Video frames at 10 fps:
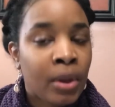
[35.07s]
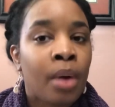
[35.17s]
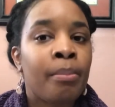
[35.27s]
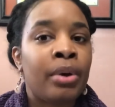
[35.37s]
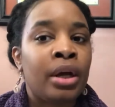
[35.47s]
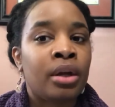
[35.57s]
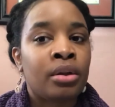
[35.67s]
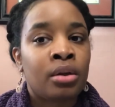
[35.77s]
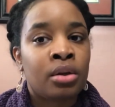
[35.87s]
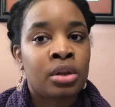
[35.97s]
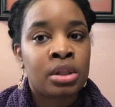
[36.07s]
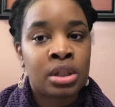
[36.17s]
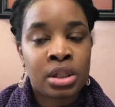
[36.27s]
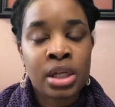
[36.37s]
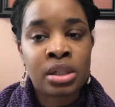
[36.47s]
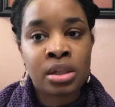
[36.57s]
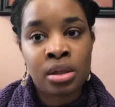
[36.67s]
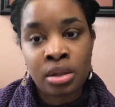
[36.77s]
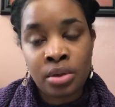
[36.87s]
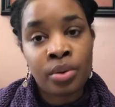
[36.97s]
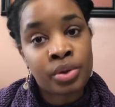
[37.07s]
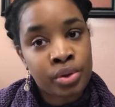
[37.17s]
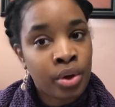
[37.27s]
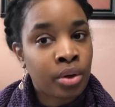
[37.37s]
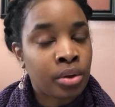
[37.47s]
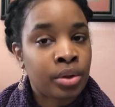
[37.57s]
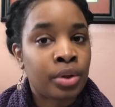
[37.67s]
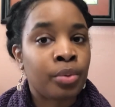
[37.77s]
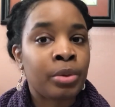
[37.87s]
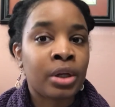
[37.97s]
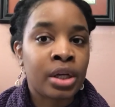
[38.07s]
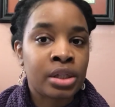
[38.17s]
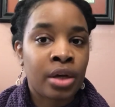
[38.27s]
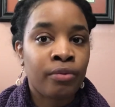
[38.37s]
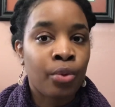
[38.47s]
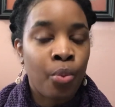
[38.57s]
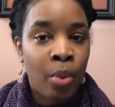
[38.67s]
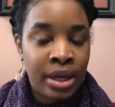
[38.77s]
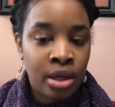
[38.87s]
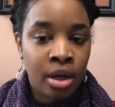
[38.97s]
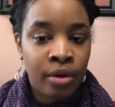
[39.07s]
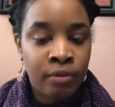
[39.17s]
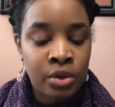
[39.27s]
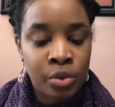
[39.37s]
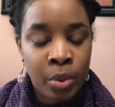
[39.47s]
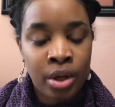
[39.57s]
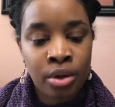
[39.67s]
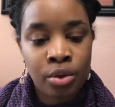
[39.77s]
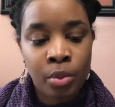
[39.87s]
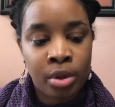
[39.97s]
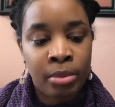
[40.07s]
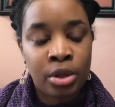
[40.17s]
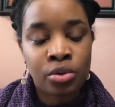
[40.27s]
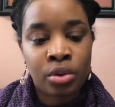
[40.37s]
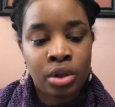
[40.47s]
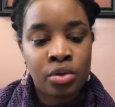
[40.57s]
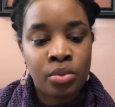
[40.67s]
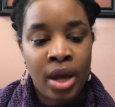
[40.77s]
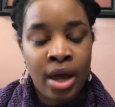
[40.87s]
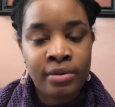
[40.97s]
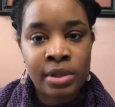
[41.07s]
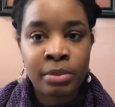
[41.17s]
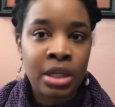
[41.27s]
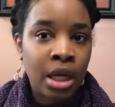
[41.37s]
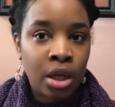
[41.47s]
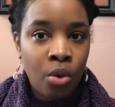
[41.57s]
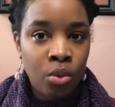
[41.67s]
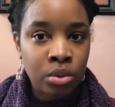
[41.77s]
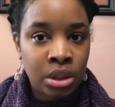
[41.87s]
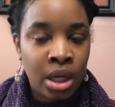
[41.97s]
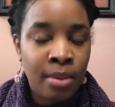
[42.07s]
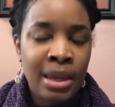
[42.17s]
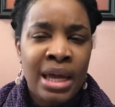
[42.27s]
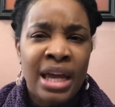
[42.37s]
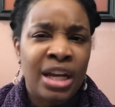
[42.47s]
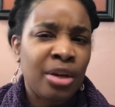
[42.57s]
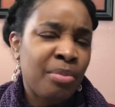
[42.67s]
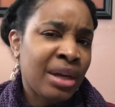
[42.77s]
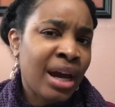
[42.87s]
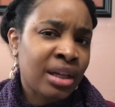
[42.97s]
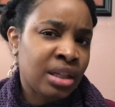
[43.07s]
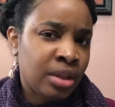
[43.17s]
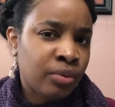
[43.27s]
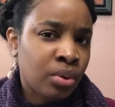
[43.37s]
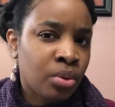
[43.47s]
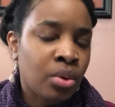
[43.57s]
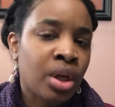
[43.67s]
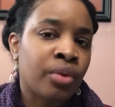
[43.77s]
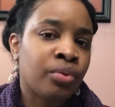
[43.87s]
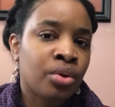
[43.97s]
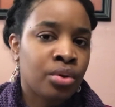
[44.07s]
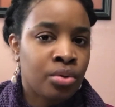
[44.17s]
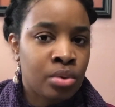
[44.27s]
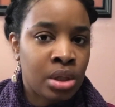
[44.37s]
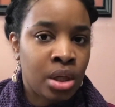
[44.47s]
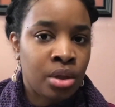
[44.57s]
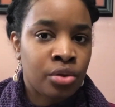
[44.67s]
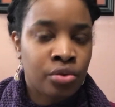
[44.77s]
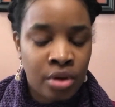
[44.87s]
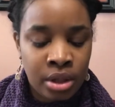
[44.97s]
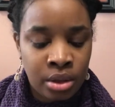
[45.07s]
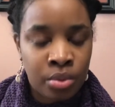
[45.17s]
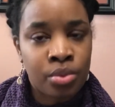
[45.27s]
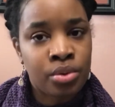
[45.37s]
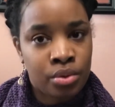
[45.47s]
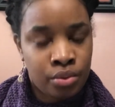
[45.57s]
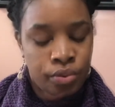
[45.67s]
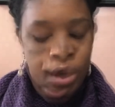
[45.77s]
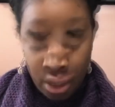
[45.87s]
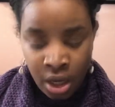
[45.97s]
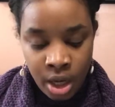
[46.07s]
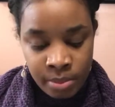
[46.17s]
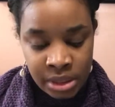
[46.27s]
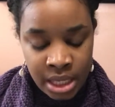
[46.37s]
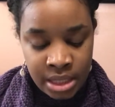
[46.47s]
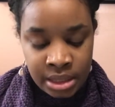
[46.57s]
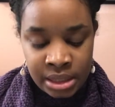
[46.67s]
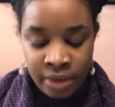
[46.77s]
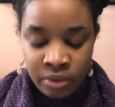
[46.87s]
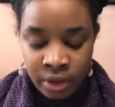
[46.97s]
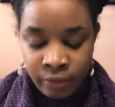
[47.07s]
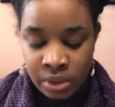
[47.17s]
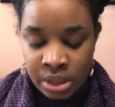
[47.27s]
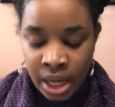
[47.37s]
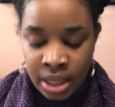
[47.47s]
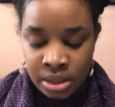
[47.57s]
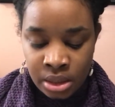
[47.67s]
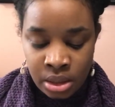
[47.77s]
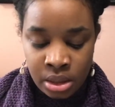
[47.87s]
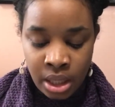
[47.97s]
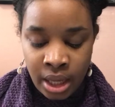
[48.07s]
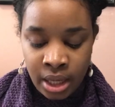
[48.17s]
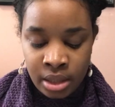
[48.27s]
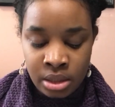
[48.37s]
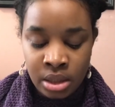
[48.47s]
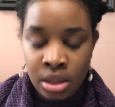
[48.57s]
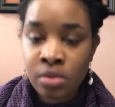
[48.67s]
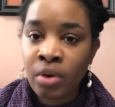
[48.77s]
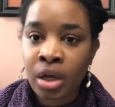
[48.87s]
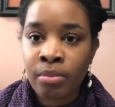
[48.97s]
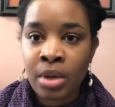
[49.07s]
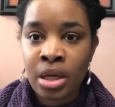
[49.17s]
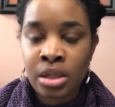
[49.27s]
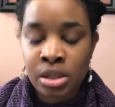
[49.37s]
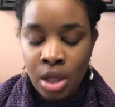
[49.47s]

but the suggested needle is a circular needle because of the weight of the sweater. You want to make sure that you have something that can hold it up, and it'd be kind of difficult if you're using straight needles to do that. It comes in 7 different sizes, and Denise recommends